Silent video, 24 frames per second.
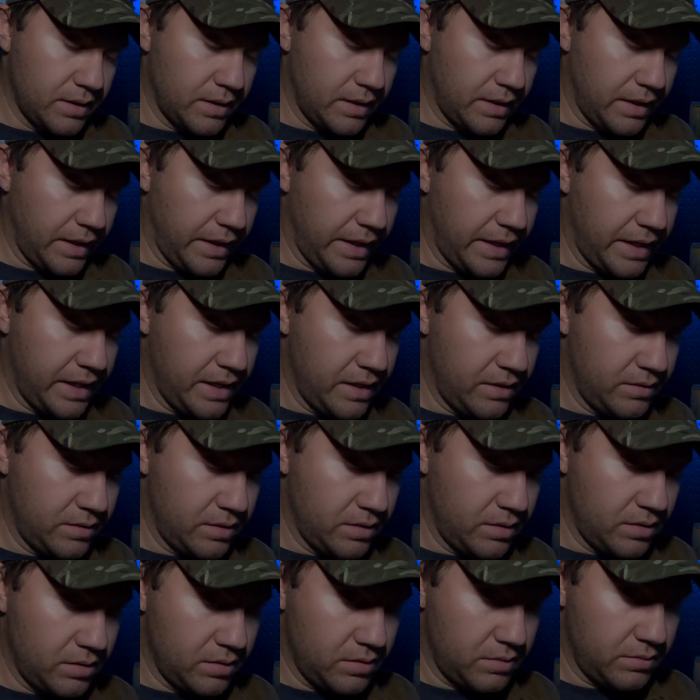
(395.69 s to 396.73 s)
and
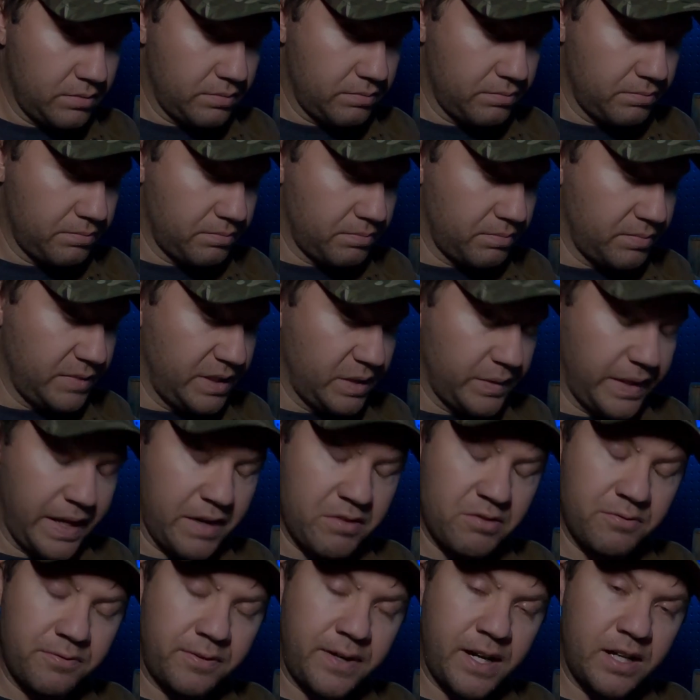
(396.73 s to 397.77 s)
they
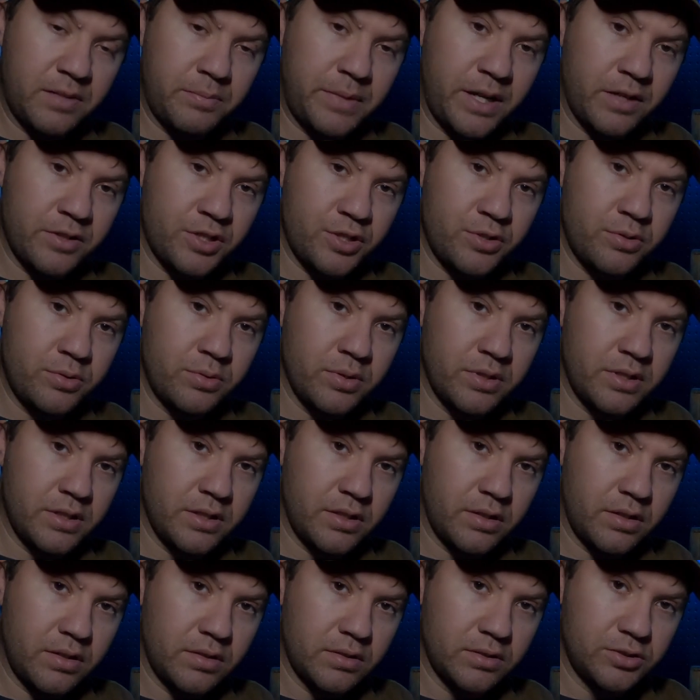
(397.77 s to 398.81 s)
haven't forgotten about
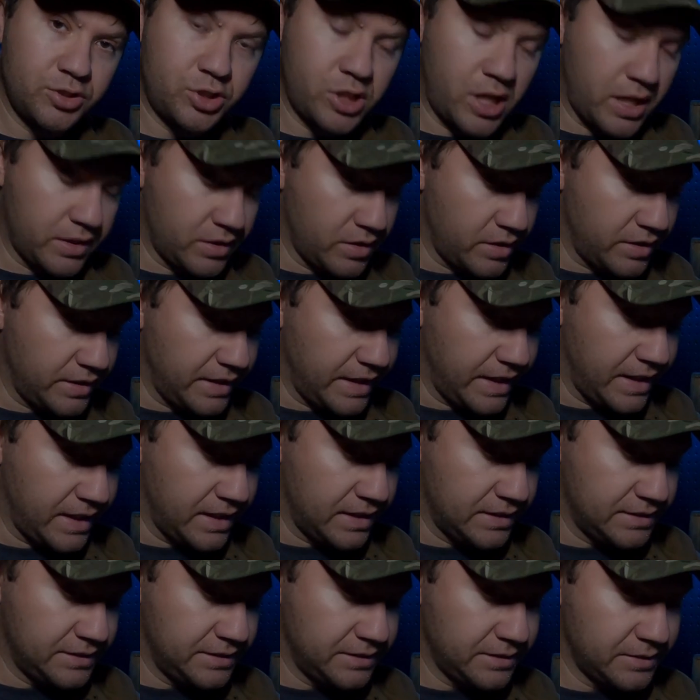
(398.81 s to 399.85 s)
you shotgun
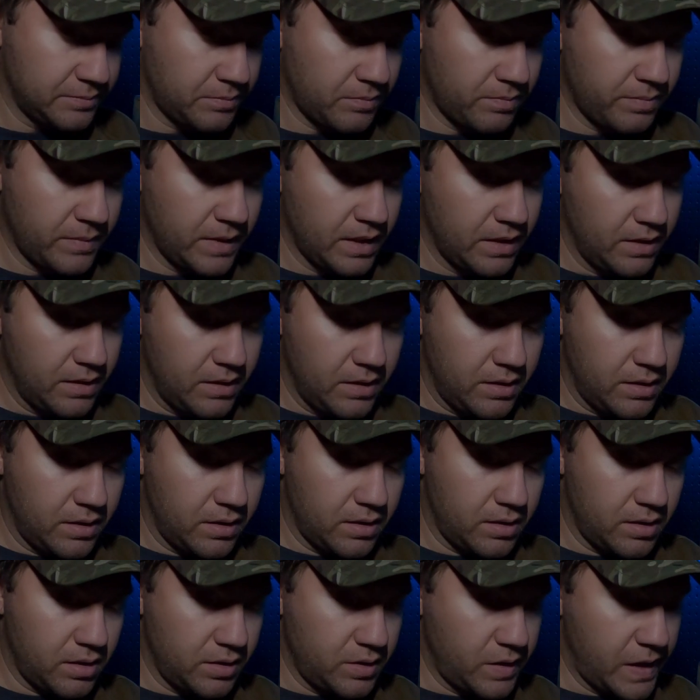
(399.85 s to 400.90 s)
guys.
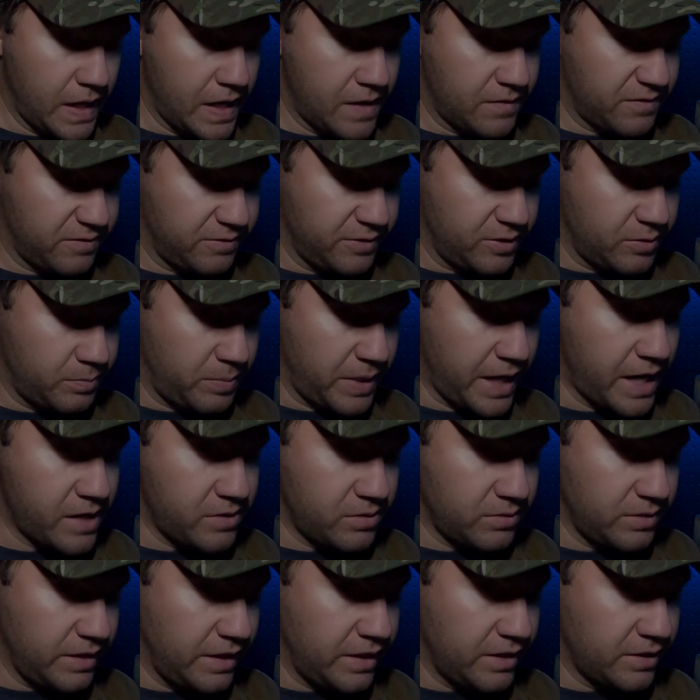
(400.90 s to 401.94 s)
You have your
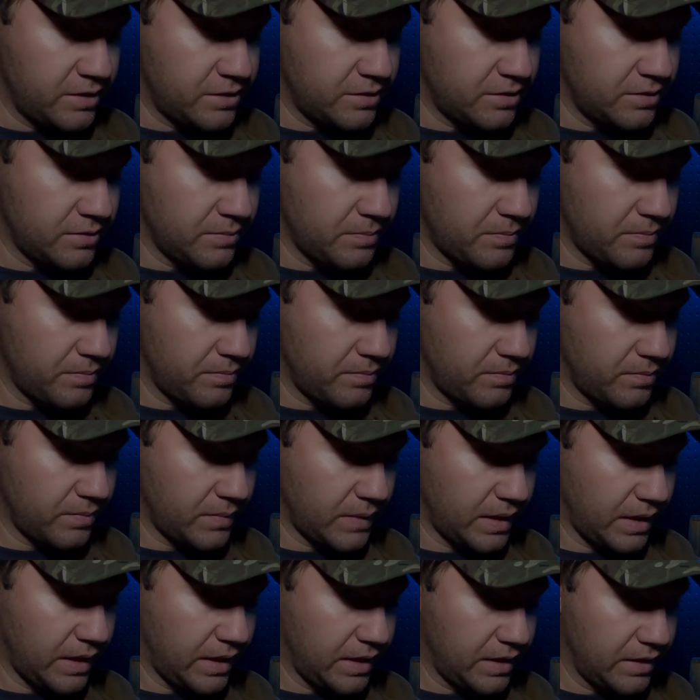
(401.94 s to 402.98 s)
pattern here
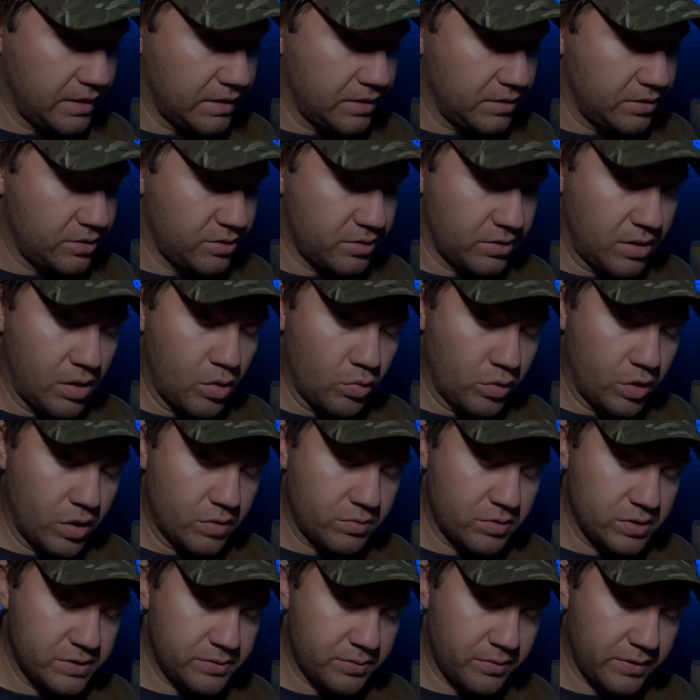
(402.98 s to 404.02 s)
and your
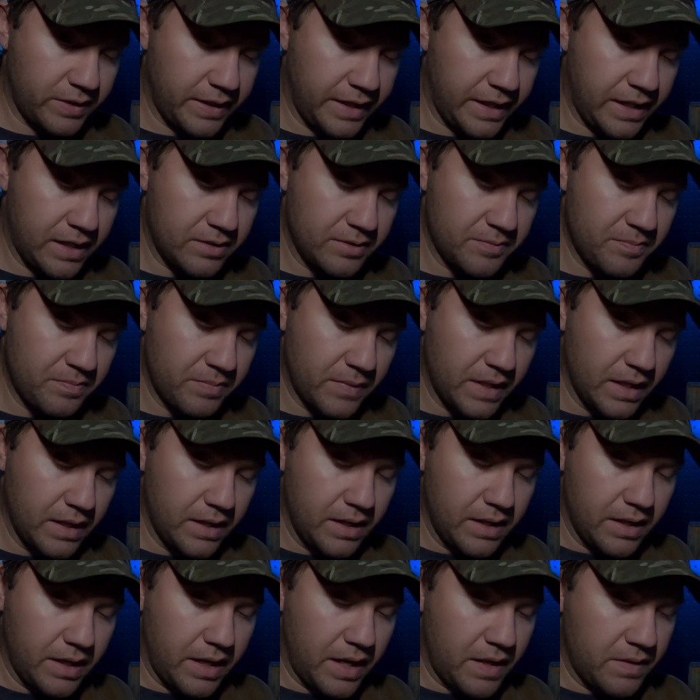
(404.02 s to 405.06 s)
holdovers for that,
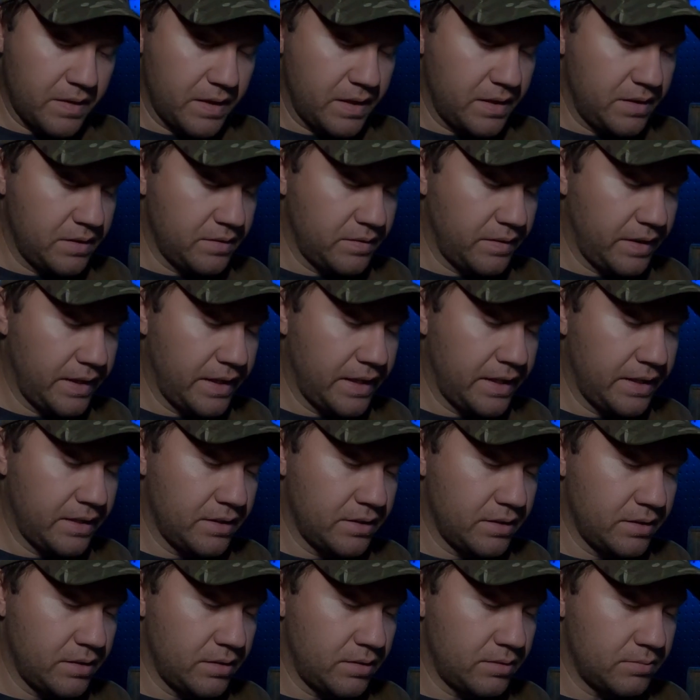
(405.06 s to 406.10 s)
and then they
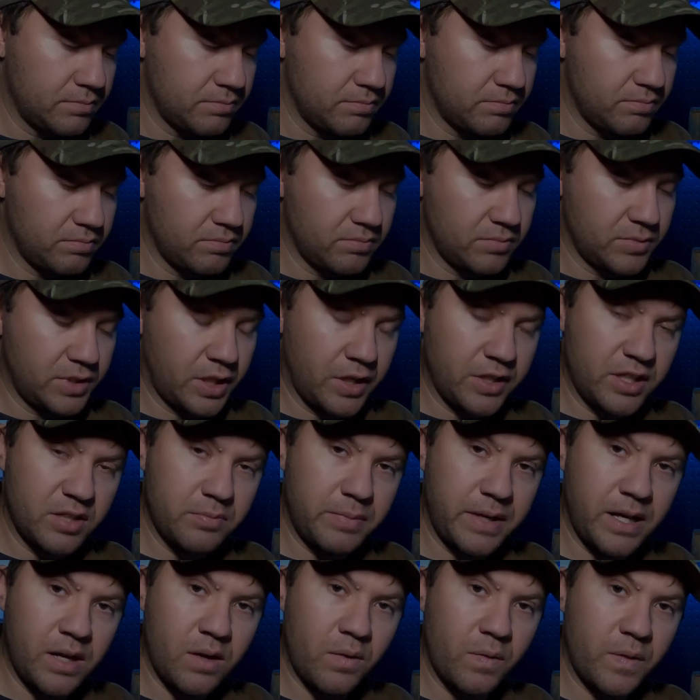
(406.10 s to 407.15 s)
tell you
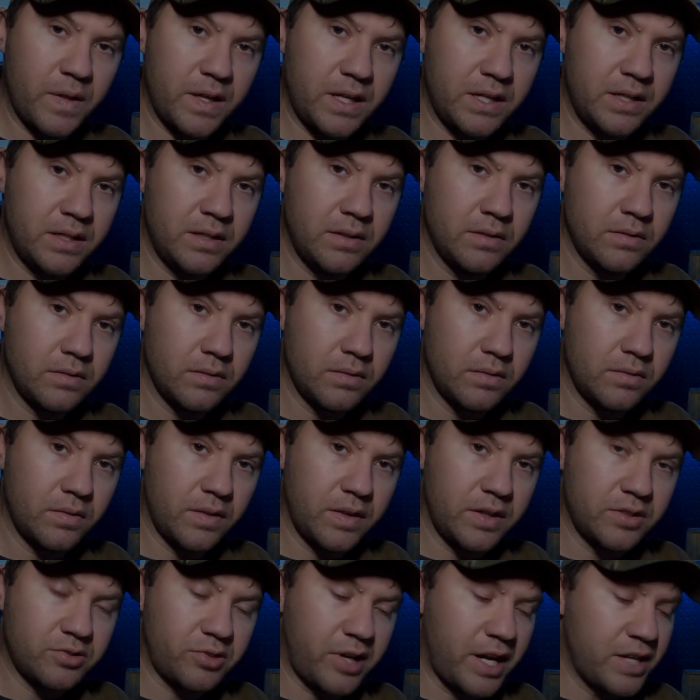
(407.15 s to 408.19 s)
about the
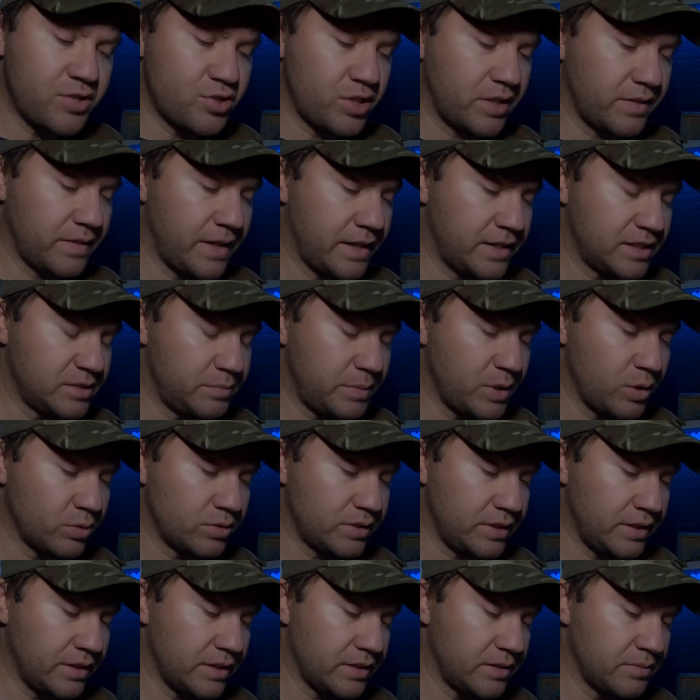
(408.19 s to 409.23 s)
ranging that is
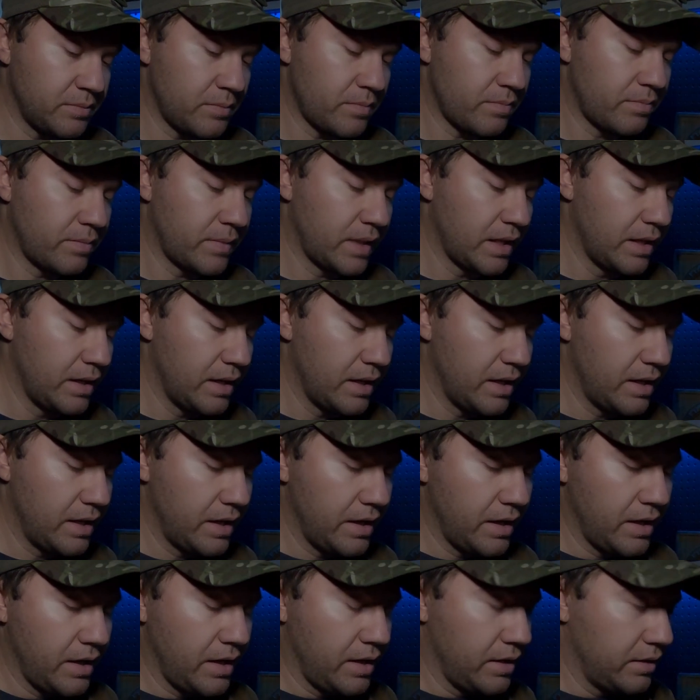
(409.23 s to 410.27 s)
built in.
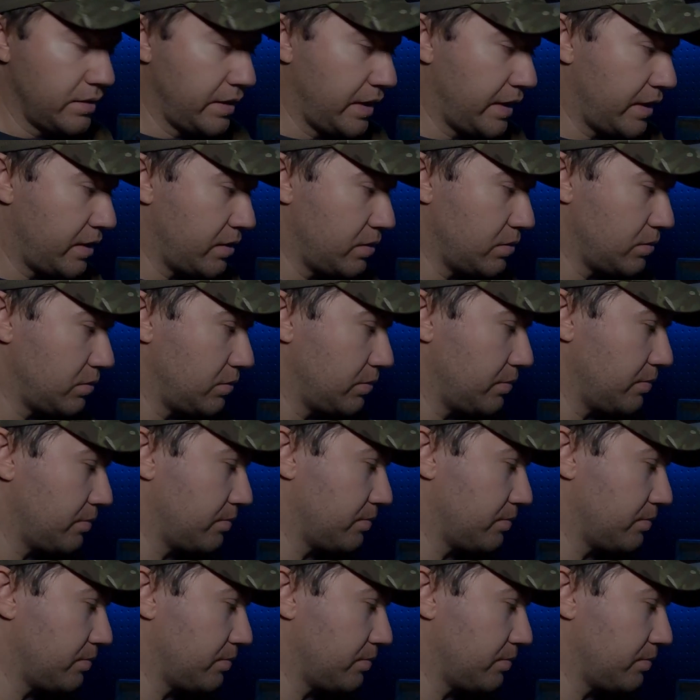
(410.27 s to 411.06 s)
Now,